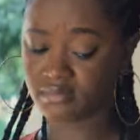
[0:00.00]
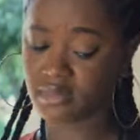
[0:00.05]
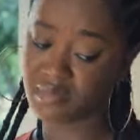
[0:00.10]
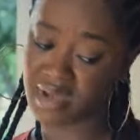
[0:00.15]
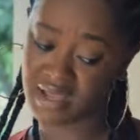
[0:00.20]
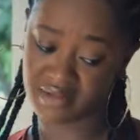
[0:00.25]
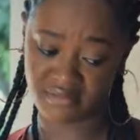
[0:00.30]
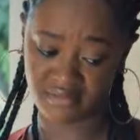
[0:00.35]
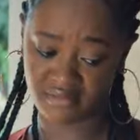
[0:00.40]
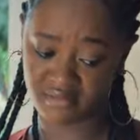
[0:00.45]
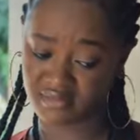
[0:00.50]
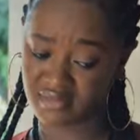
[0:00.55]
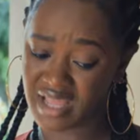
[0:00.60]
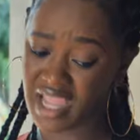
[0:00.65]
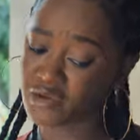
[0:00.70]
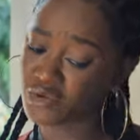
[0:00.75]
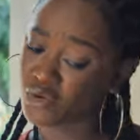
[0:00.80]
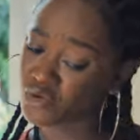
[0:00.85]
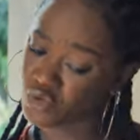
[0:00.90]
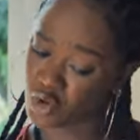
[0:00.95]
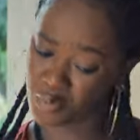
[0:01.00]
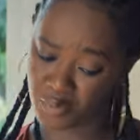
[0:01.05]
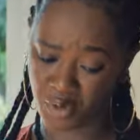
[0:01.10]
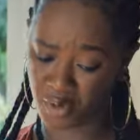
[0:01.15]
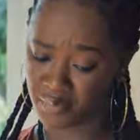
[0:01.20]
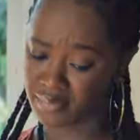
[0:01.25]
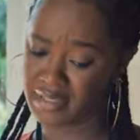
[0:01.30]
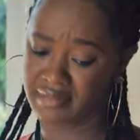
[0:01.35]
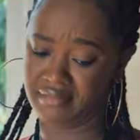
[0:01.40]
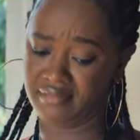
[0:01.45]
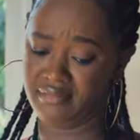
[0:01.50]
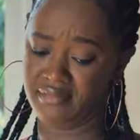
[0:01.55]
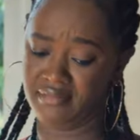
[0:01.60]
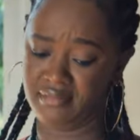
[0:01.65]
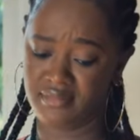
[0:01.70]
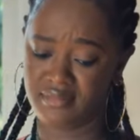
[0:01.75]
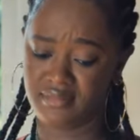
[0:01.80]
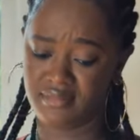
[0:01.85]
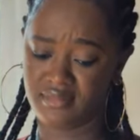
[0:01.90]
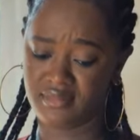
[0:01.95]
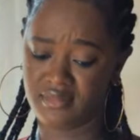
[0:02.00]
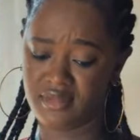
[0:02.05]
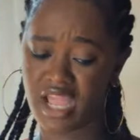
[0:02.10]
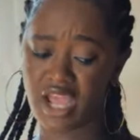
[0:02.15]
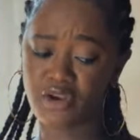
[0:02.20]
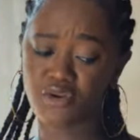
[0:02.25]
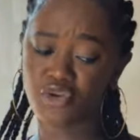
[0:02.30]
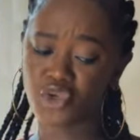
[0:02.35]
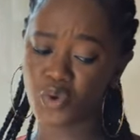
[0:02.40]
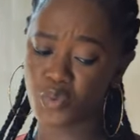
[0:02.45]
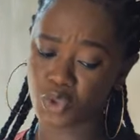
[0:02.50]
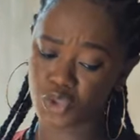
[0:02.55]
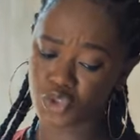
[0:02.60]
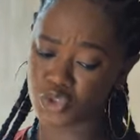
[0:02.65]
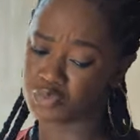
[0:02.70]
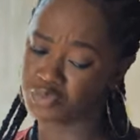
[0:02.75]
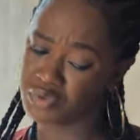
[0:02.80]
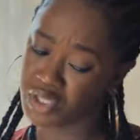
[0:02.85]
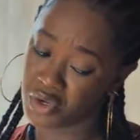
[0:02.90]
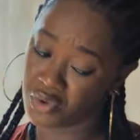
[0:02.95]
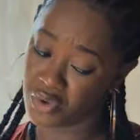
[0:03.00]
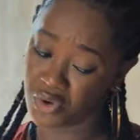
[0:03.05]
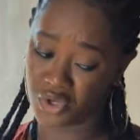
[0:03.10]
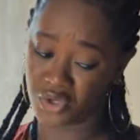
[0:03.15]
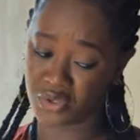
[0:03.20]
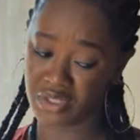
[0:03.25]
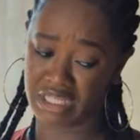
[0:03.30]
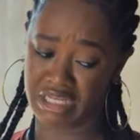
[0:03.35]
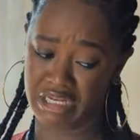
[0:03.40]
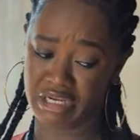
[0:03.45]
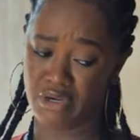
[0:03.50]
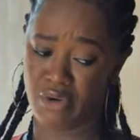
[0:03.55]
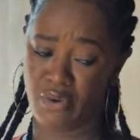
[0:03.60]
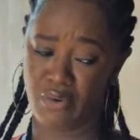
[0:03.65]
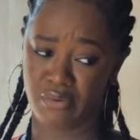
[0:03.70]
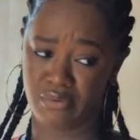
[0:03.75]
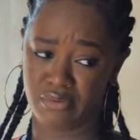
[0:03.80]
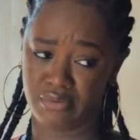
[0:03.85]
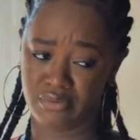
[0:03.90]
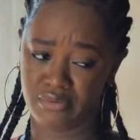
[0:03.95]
Mama, I know your problem. I know you want to be a royal in-law,